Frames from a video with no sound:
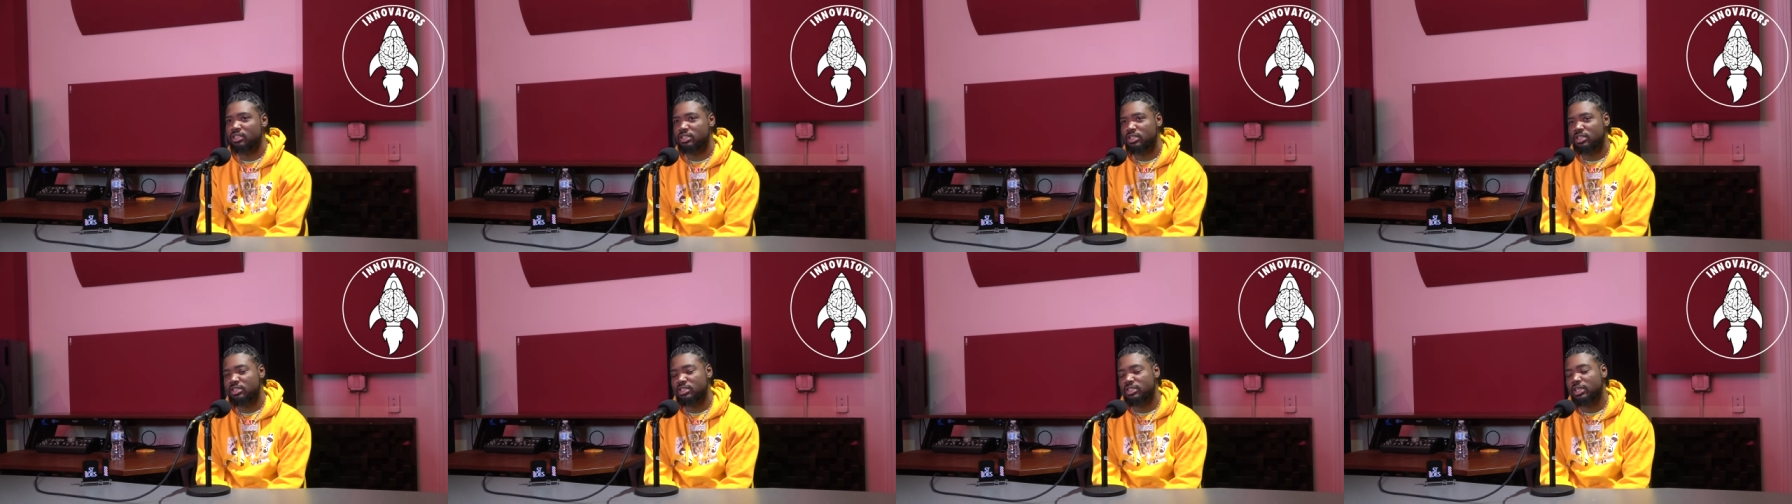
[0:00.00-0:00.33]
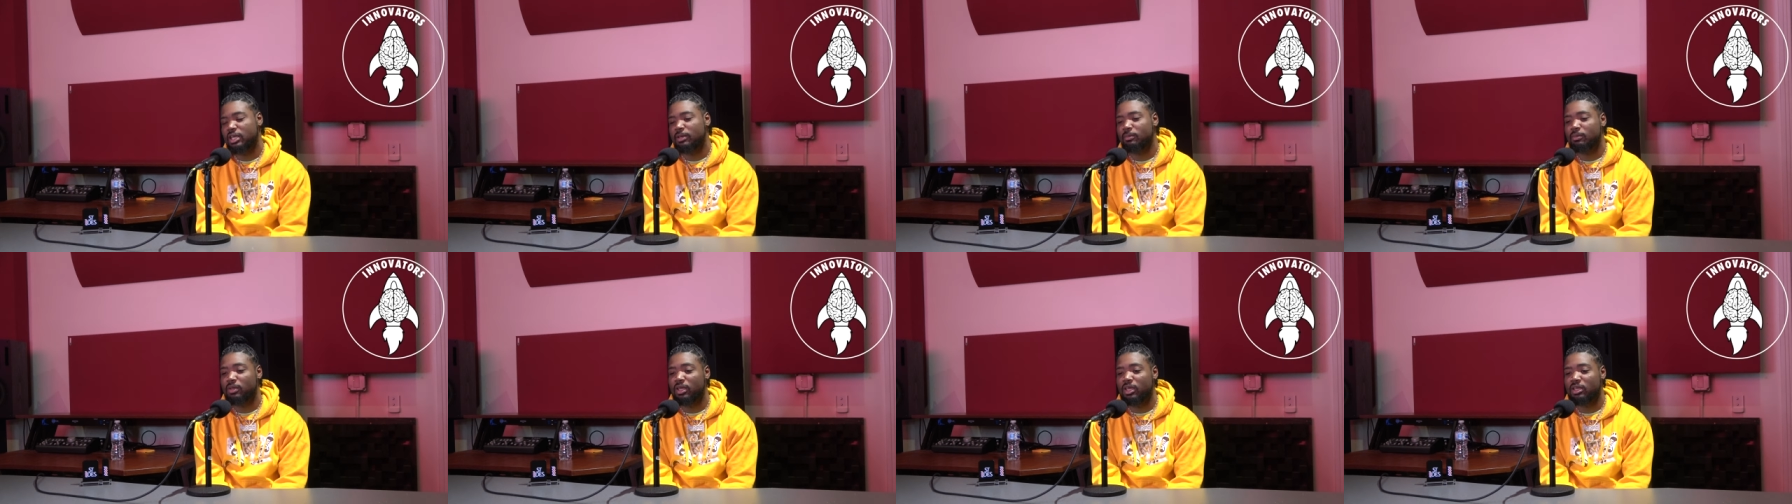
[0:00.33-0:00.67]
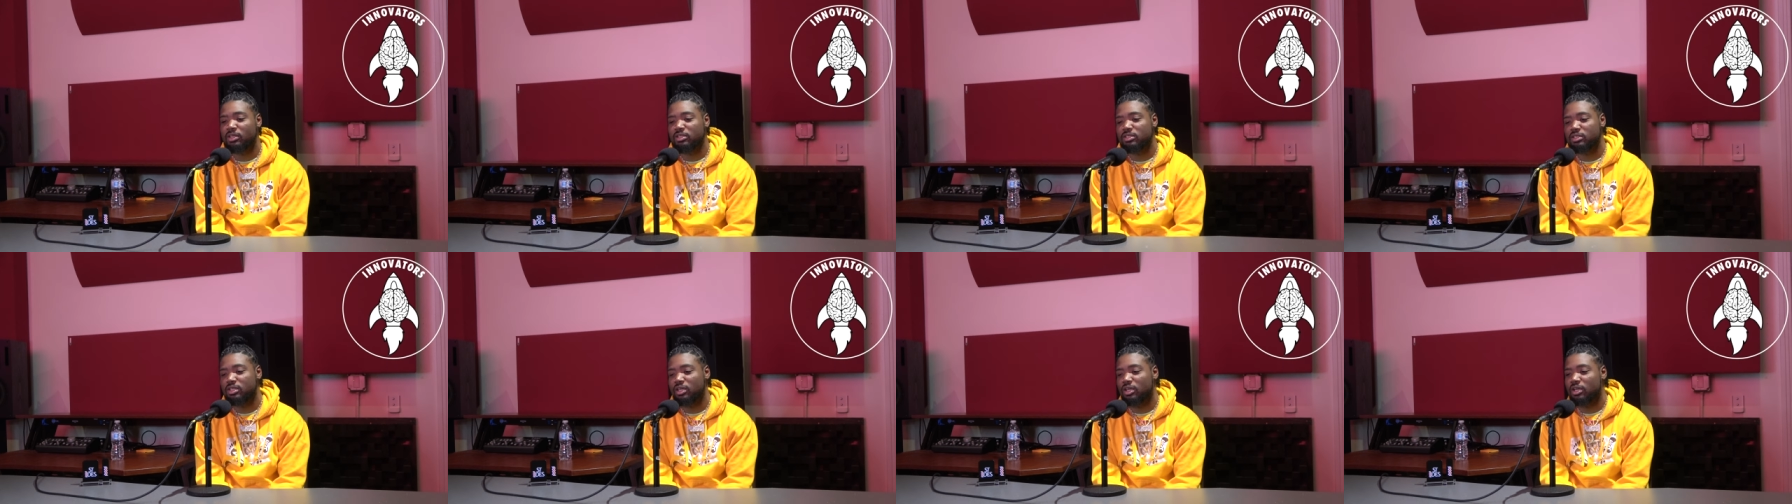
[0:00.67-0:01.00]
it's a Sem
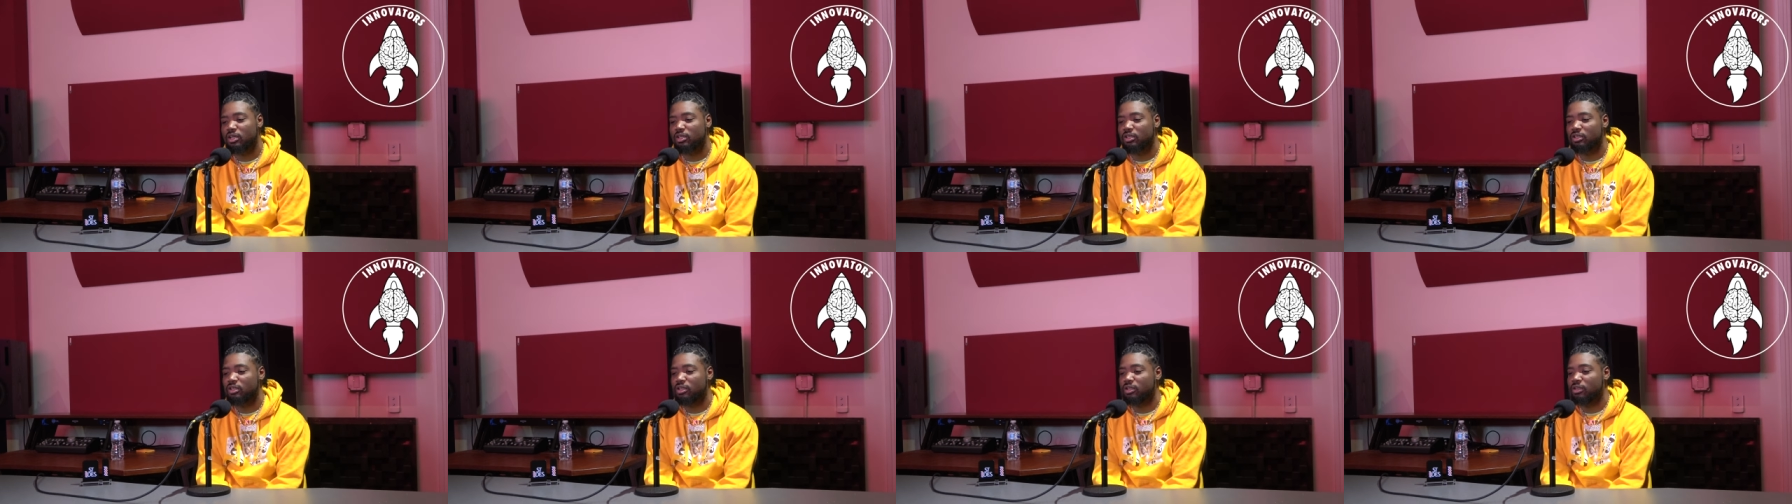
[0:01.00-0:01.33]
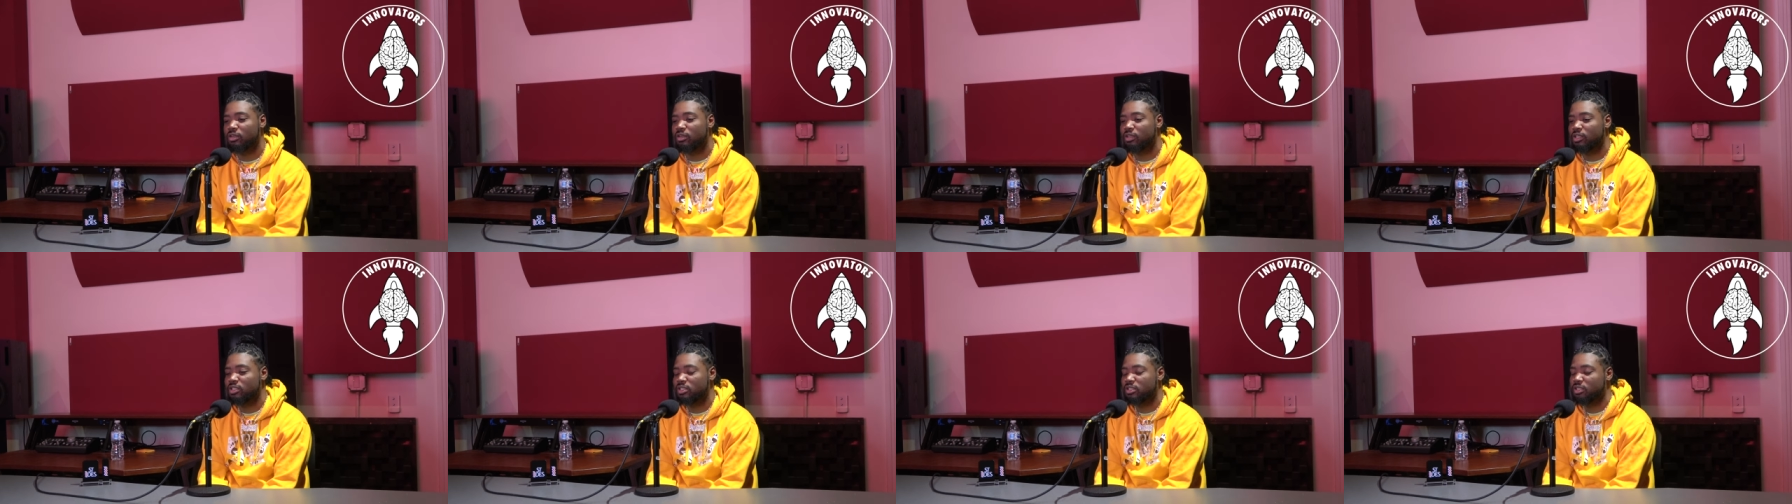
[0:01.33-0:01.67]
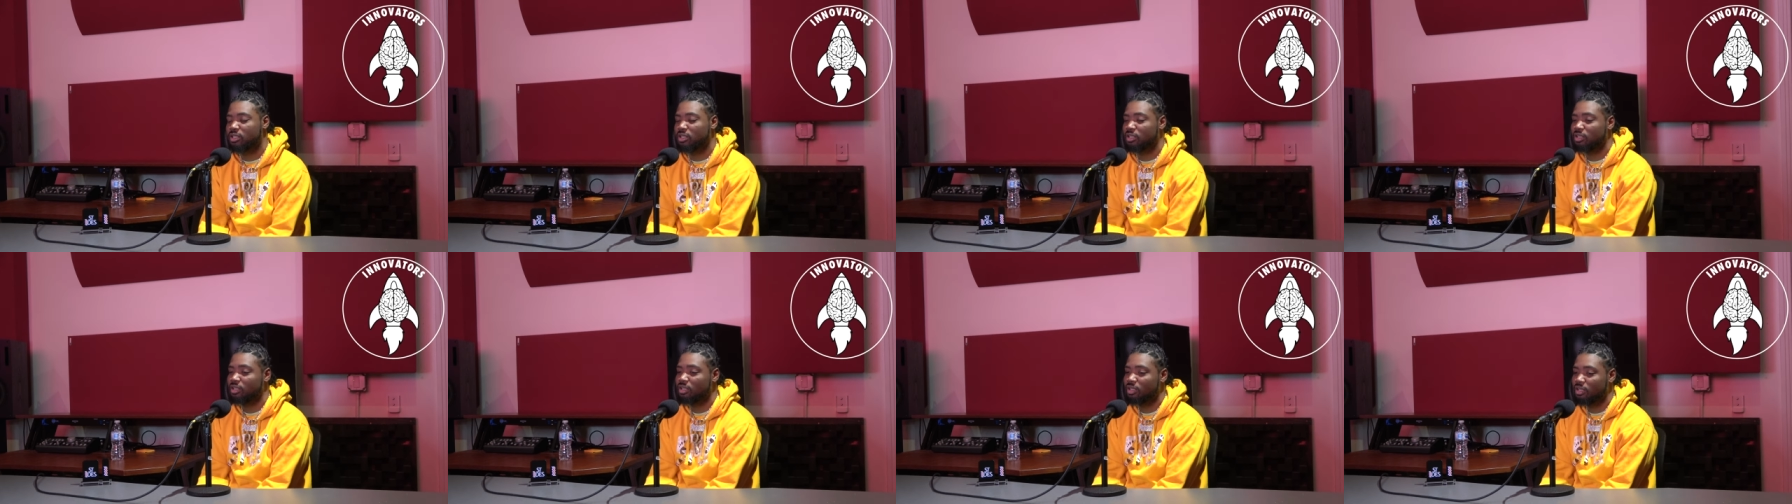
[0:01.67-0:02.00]
Gang style. You know, yeah.
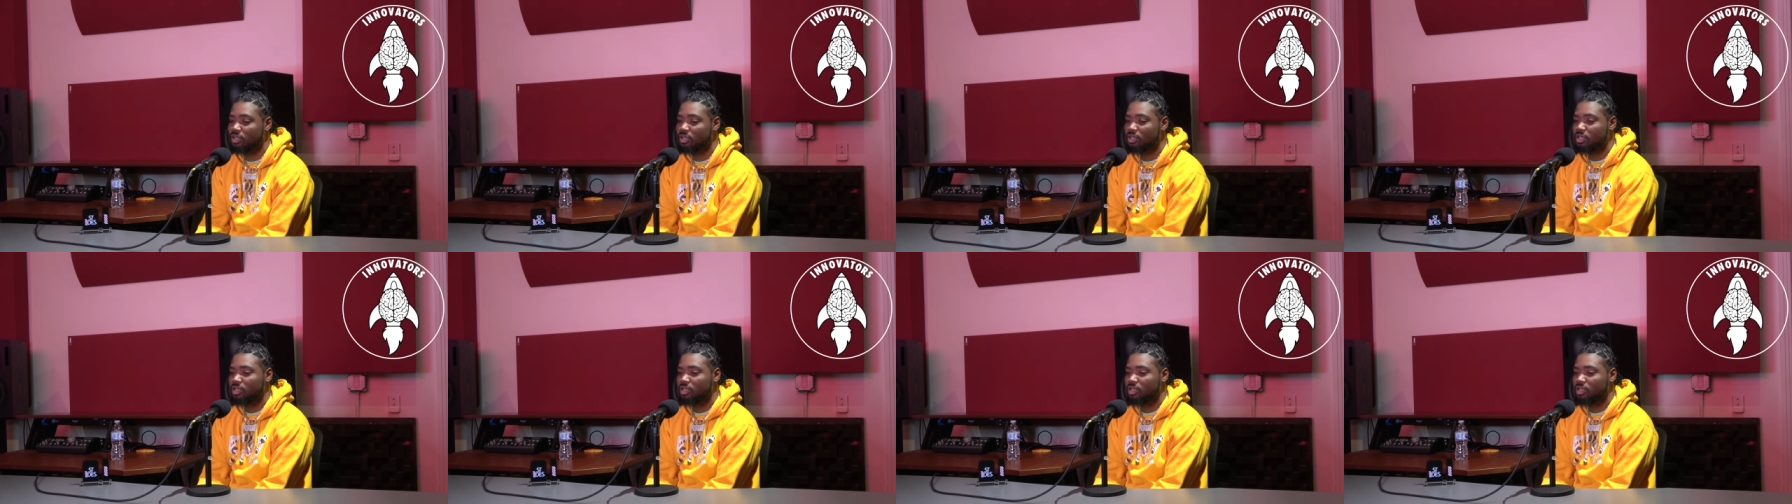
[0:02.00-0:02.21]
it's a